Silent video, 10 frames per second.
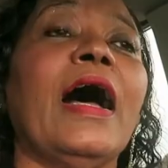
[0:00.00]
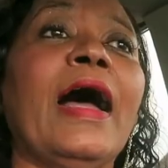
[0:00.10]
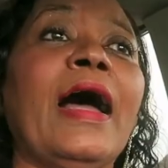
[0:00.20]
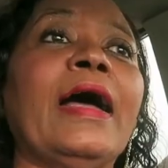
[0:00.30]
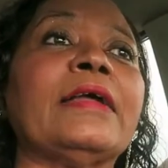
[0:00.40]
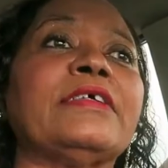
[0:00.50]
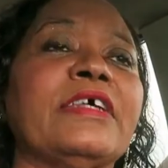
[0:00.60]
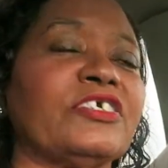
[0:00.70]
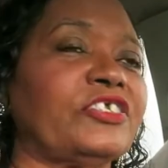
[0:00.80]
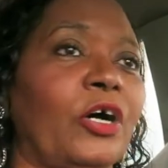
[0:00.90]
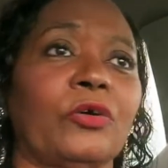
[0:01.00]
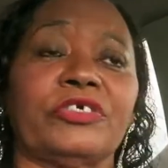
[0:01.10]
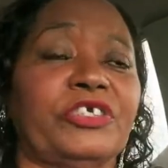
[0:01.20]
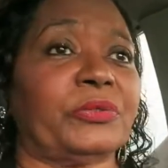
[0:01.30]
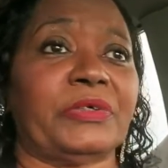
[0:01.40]
I just
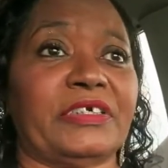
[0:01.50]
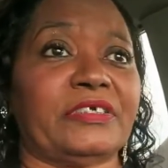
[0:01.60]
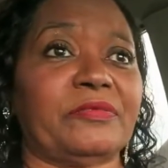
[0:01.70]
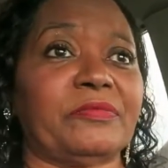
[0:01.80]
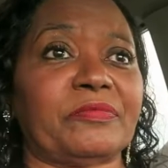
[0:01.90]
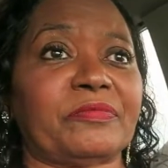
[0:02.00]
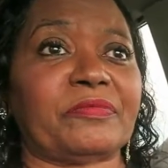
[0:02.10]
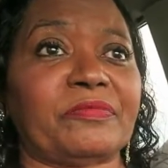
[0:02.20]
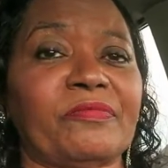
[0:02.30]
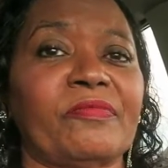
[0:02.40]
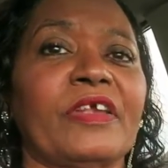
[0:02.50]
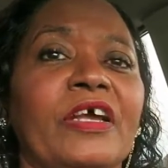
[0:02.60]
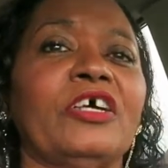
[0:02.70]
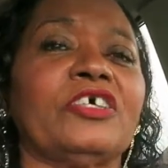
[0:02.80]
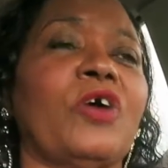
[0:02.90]
don't do
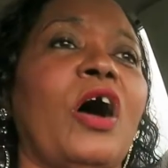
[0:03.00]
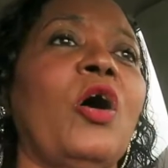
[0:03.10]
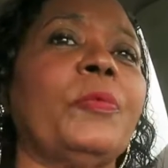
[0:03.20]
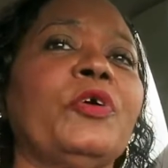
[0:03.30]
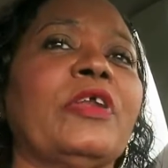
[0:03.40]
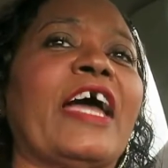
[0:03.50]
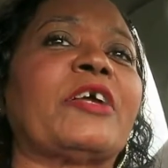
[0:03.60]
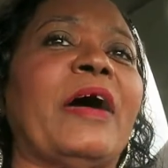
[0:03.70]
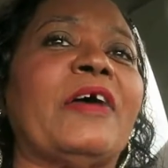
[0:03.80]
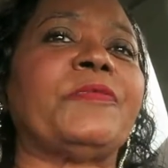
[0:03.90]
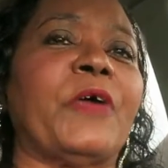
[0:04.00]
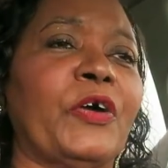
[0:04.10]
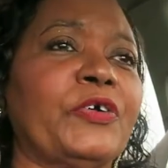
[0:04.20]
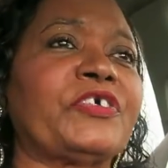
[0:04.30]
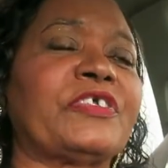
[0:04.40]
it. So I hope you like my
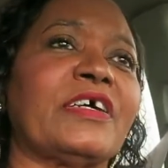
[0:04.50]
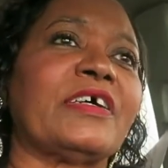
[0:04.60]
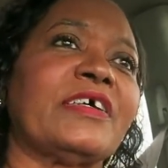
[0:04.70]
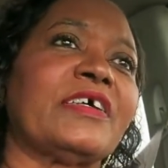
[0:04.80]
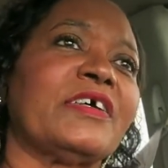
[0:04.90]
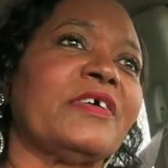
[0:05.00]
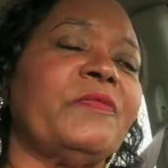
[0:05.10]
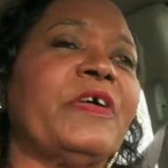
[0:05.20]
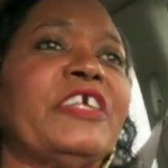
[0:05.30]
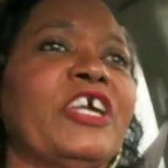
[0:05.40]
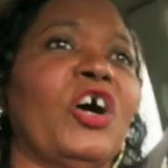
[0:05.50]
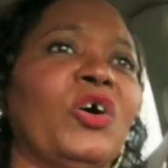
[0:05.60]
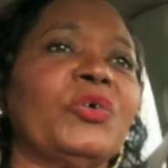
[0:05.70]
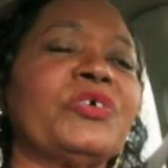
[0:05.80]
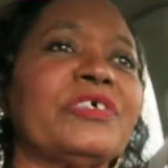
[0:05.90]
first
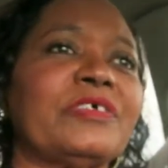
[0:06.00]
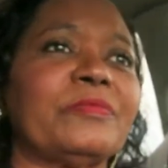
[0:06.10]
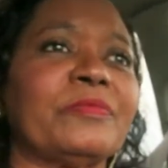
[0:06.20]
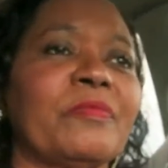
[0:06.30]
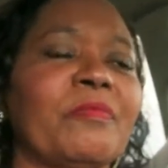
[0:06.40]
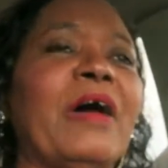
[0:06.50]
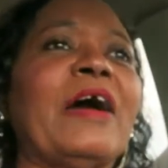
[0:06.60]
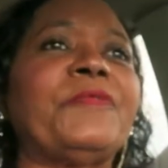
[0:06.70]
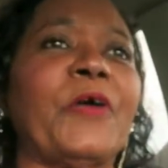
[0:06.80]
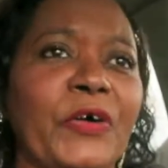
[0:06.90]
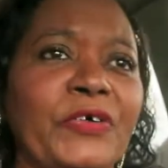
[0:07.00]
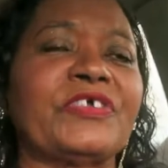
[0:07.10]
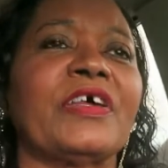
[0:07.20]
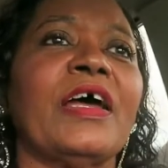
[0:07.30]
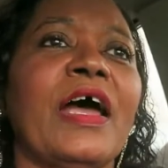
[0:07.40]
videos, my
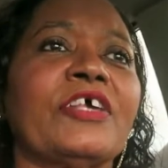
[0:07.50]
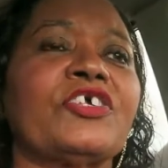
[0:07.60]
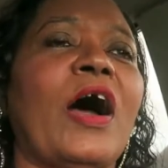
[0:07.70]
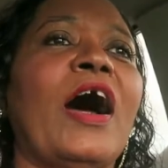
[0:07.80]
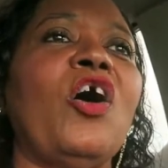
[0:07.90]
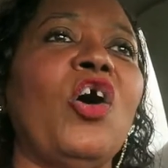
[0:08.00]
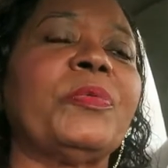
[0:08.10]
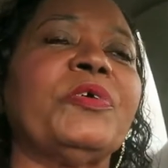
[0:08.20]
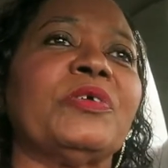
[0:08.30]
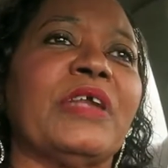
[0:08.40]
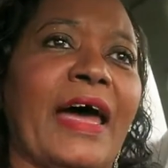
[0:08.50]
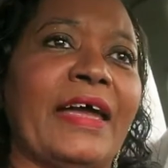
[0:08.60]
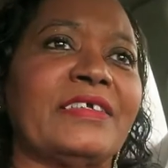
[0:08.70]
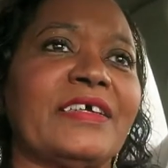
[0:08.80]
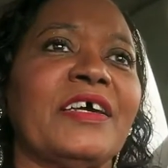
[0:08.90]
first. So I hope you
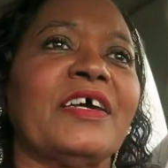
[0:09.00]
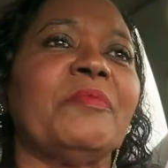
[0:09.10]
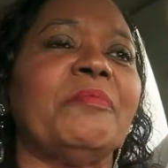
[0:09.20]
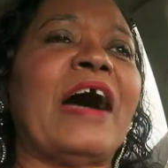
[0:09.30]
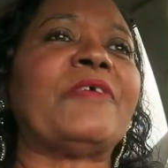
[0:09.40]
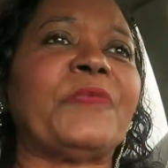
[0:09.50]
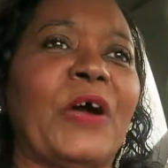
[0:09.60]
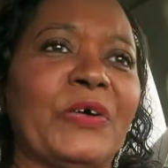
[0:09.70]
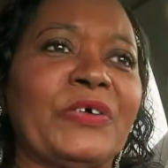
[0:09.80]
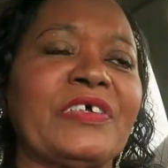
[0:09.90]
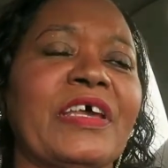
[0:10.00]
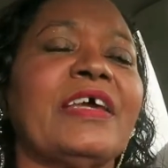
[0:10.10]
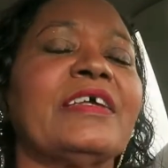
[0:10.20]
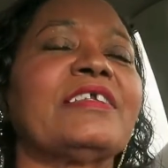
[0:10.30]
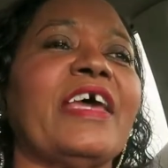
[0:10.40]
liked my first.
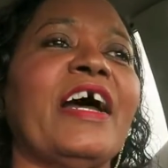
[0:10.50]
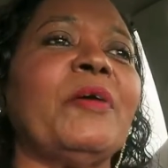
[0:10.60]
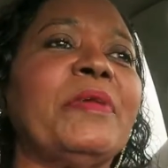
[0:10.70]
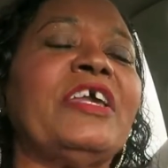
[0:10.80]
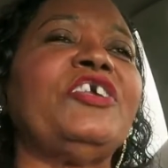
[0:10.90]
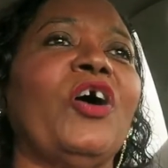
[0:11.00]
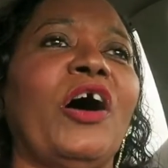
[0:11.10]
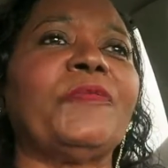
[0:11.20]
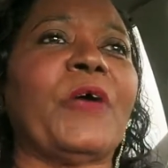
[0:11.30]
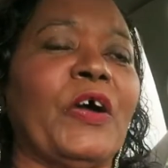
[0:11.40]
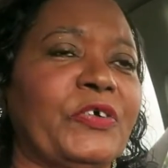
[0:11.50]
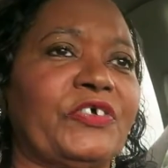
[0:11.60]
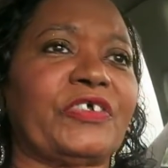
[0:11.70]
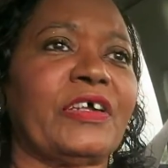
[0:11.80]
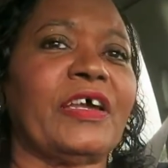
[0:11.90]
Tell me your
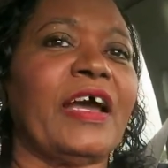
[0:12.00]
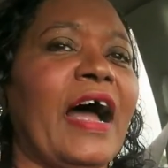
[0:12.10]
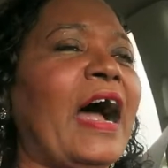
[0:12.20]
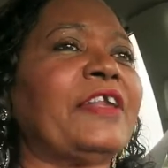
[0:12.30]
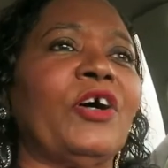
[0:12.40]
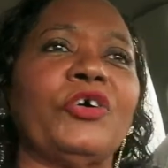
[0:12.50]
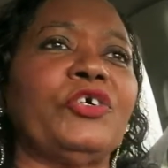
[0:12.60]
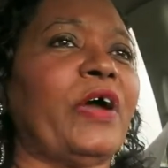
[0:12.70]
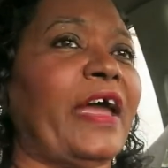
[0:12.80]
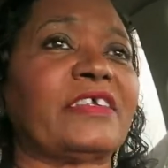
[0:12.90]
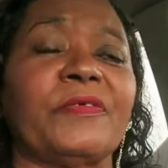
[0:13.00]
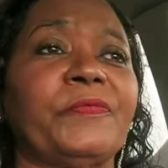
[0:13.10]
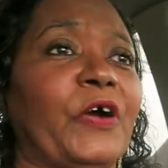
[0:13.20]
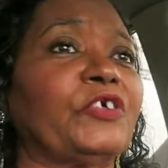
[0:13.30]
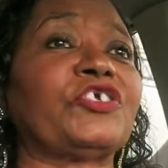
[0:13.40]
first. I know you had some
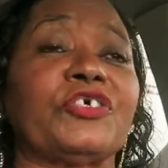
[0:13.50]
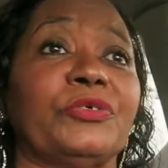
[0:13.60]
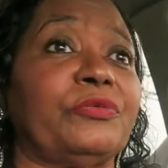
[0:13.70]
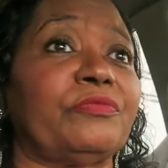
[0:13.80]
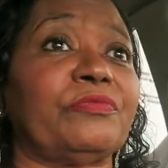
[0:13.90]
first too.